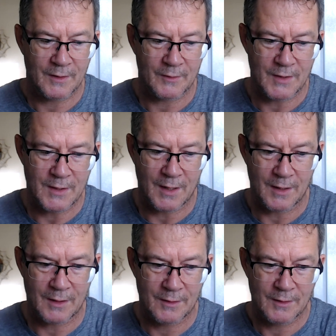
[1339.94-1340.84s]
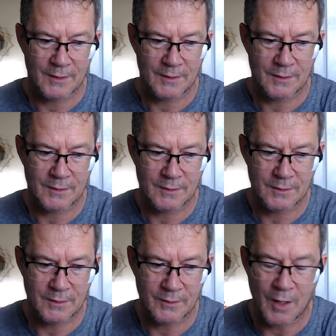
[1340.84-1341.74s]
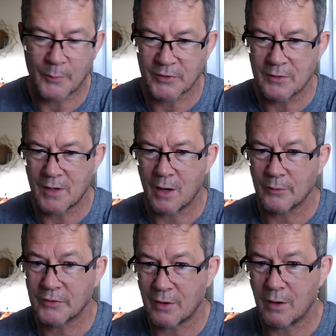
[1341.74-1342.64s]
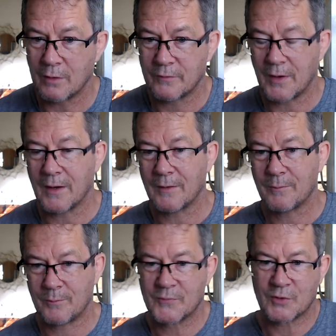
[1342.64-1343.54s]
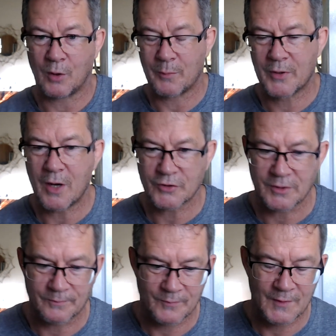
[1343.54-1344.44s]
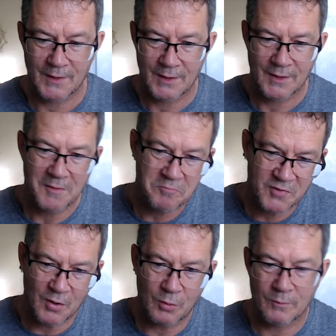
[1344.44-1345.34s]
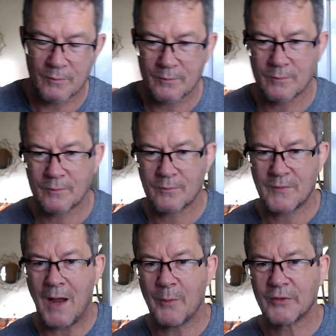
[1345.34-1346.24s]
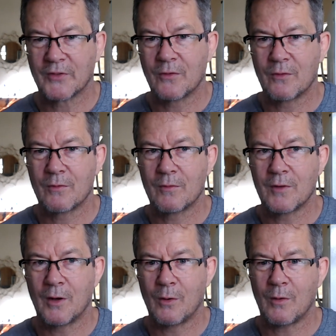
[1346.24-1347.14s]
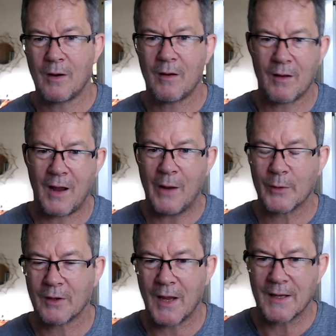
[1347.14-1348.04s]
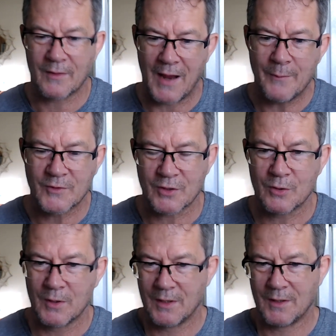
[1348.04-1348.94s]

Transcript: the ups and downs of solar production. So that was, I would like them to